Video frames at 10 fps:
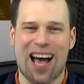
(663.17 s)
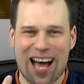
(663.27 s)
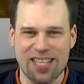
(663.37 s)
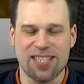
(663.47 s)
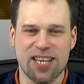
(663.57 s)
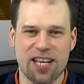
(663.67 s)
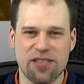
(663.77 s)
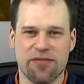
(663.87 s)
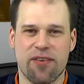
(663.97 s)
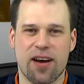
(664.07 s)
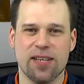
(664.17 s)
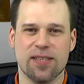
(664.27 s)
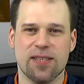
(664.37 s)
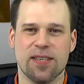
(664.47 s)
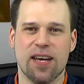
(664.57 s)
Unsatisfied
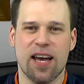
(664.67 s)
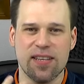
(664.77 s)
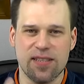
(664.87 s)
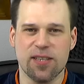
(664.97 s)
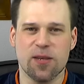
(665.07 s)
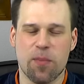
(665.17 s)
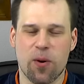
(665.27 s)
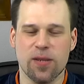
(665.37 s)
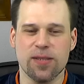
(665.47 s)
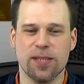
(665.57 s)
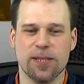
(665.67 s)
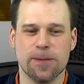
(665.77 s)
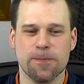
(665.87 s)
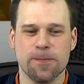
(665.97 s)
and disappointed.